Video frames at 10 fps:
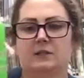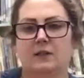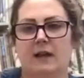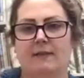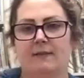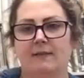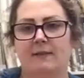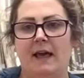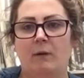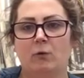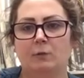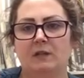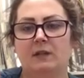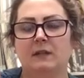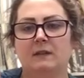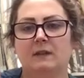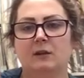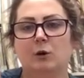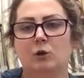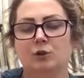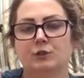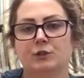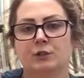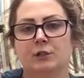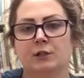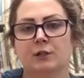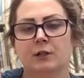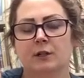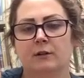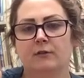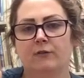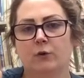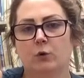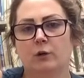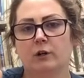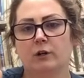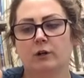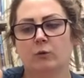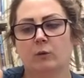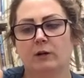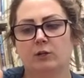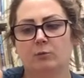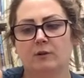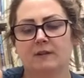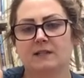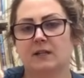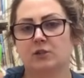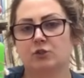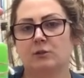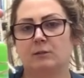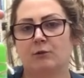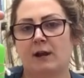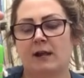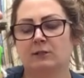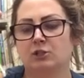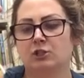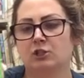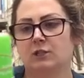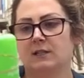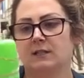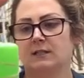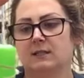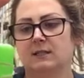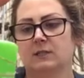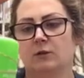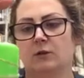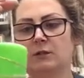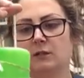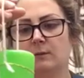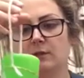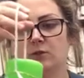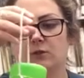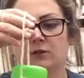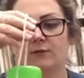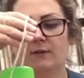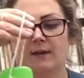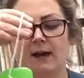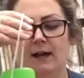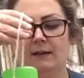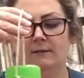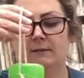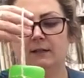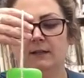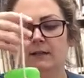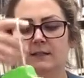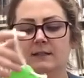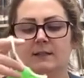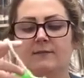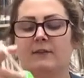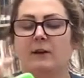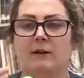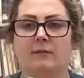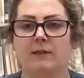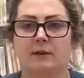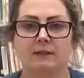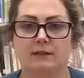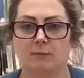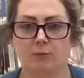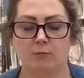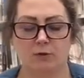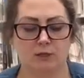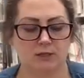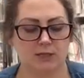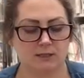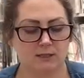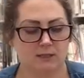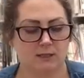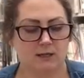So that will be the holder for where you put this on a tree branch. This is going to be used for that. This is a very, very simple project.